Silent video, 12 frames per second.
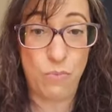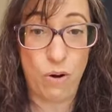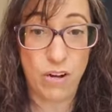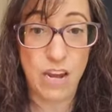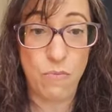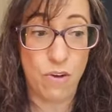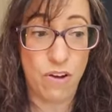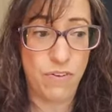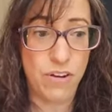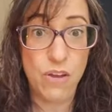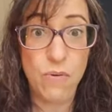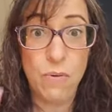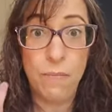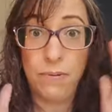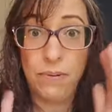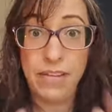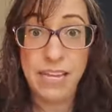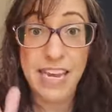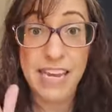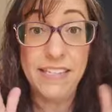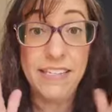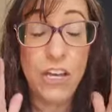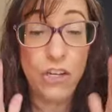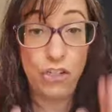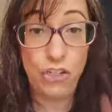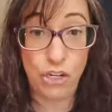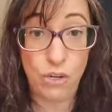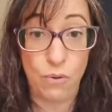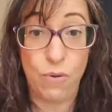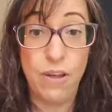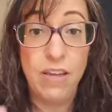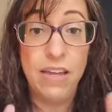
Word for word: working well for you, please do.